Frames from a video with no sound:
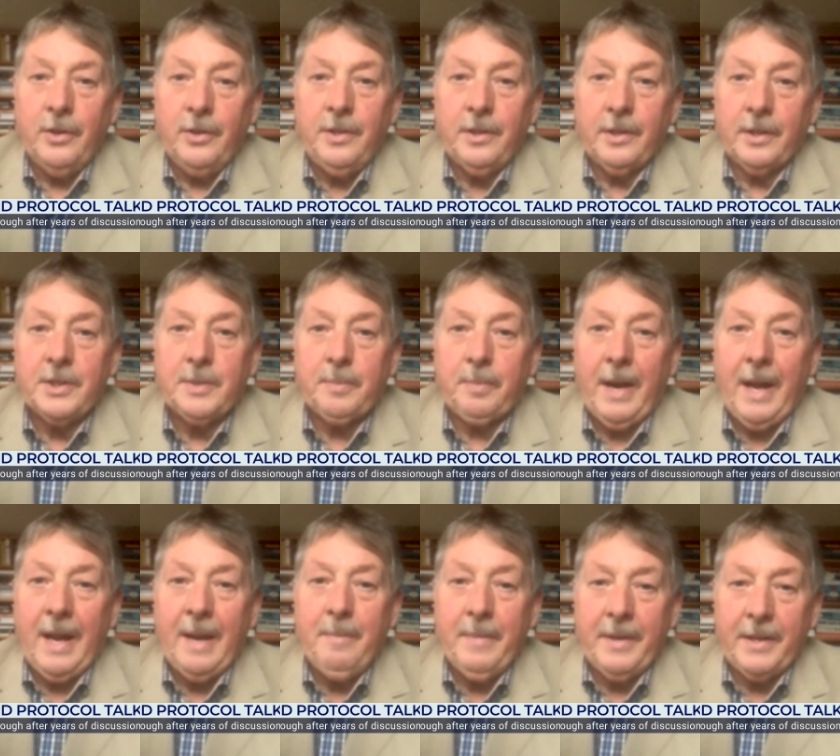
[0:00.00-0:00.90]
Unionist
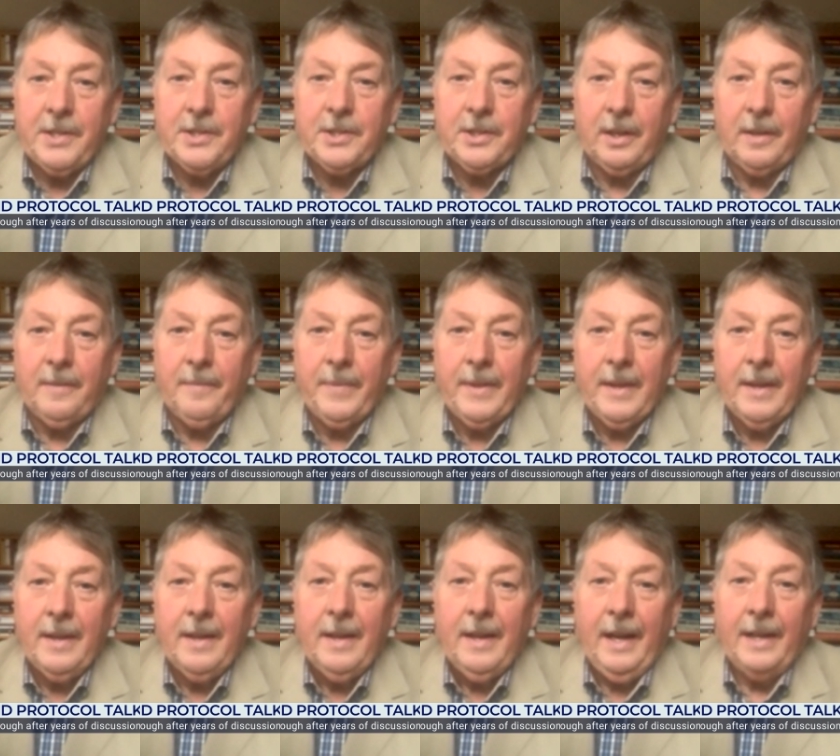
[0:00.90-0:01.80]
Prime Minister.
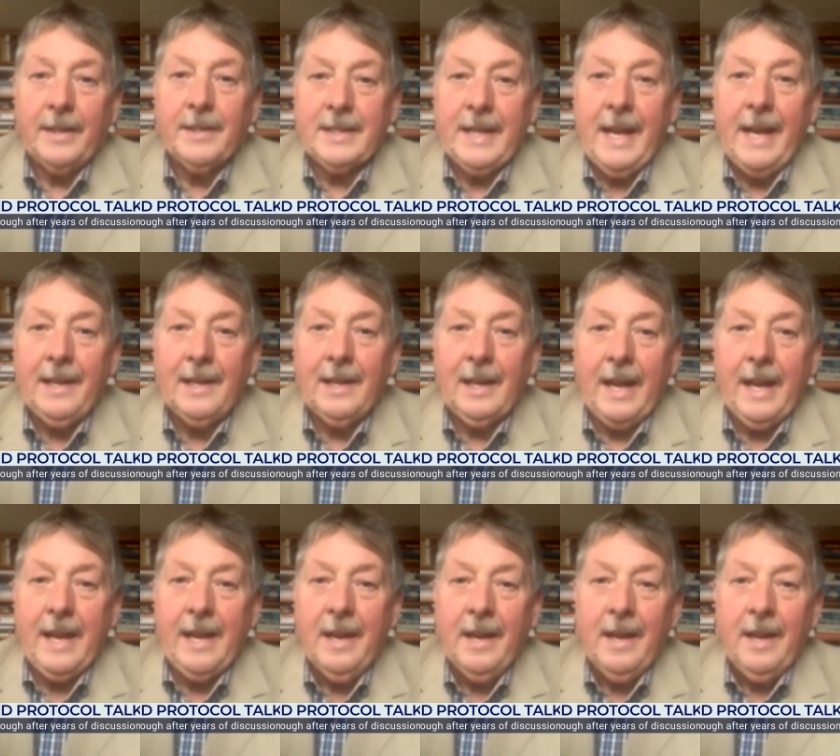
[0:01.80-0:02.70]
And
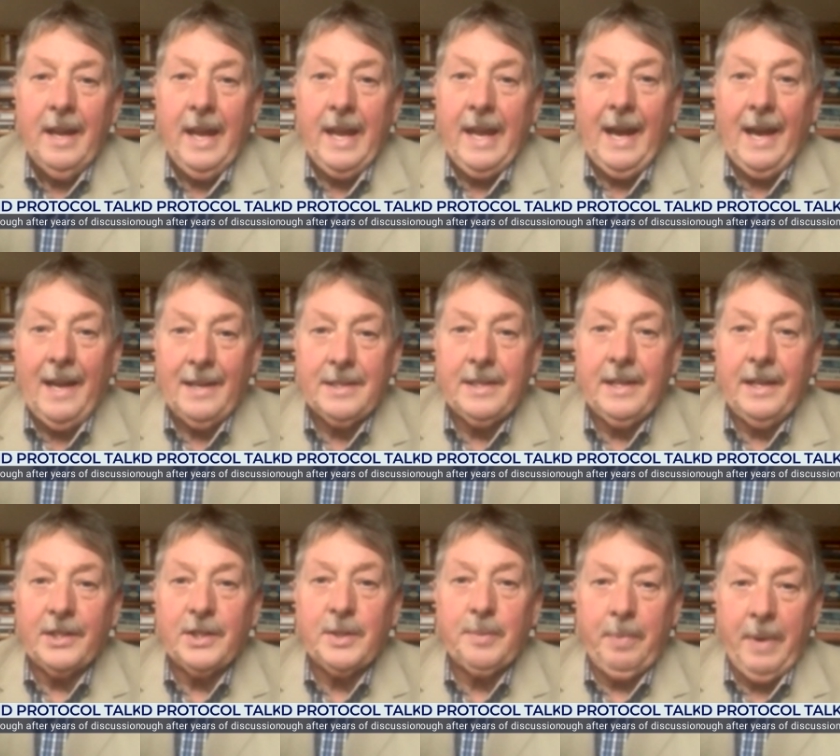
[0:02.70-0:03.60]
secondly, he has to
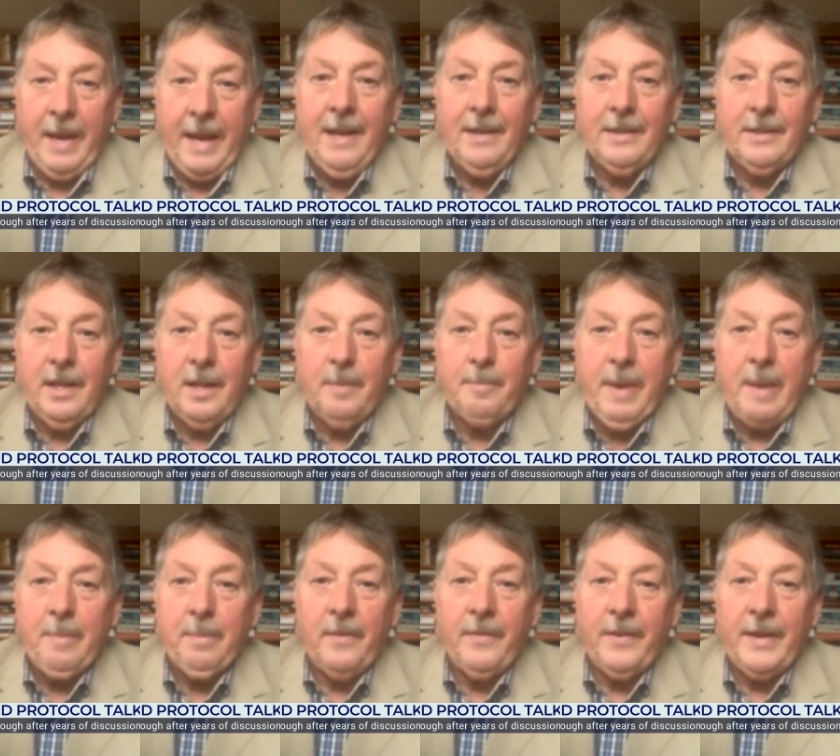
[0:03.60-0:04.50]
explain to the
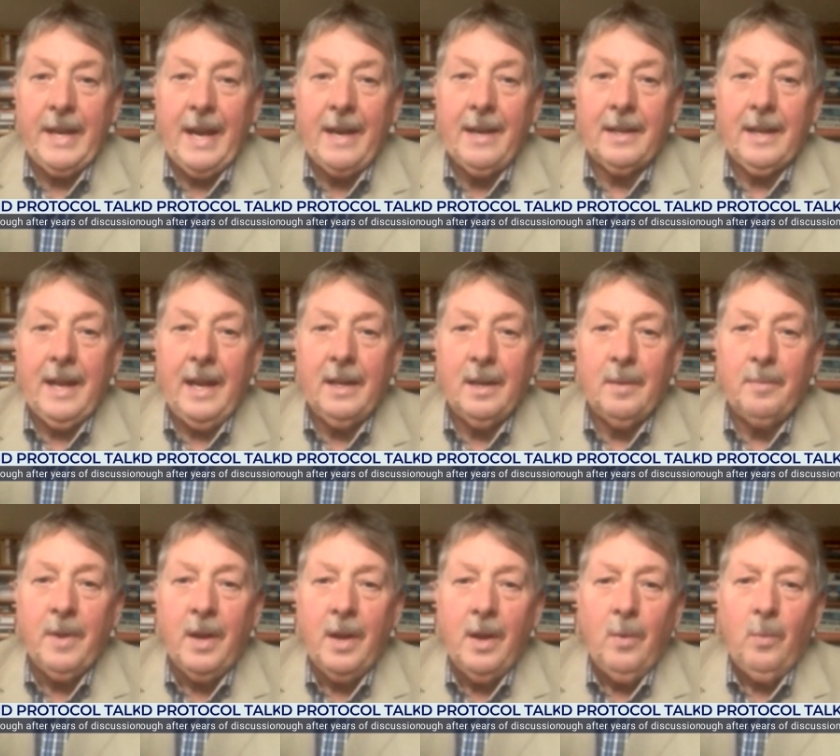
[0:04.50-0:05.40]
people of the United
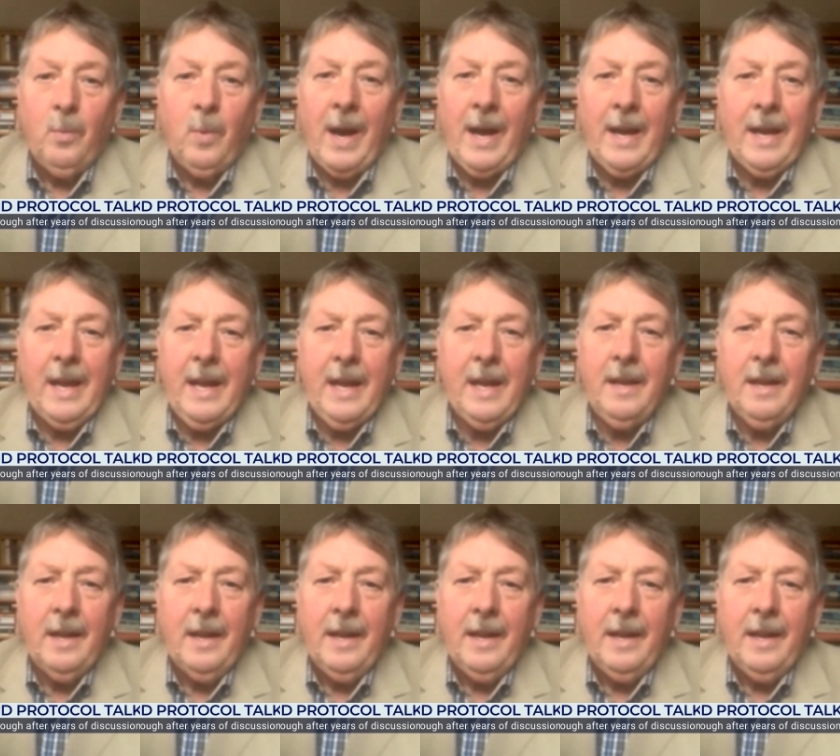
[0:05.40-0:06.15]
Kingdom why he